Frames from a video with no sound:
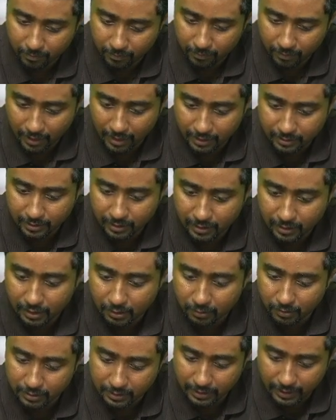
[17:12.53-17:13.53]
Last year it
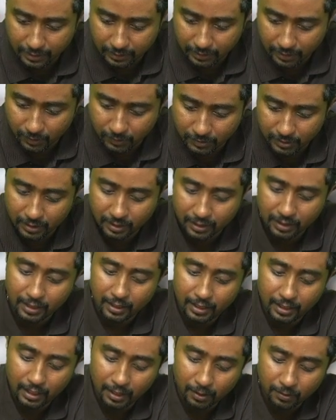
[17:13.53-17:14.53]
was 9,000.
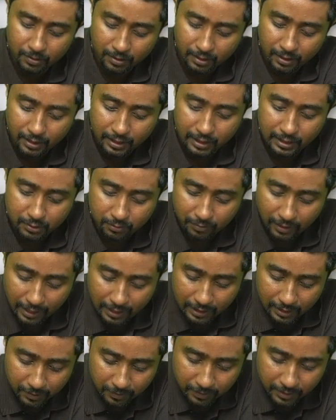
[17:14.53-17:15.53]
Now its
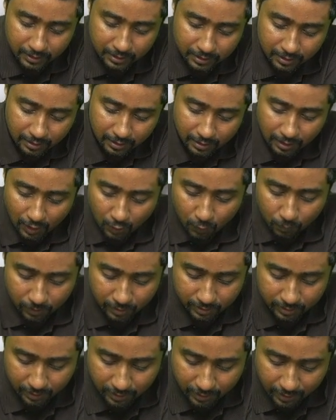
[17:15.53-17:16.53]
value is how
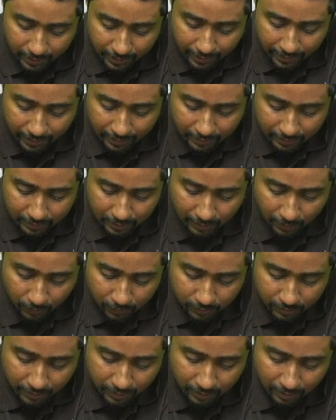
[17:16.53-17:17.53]
much?
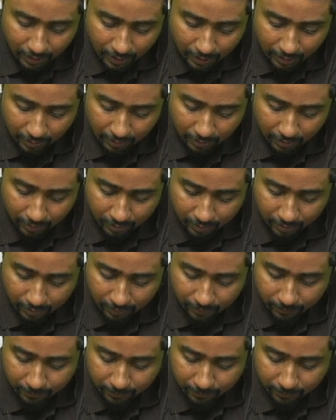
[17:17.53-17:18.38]
8,100.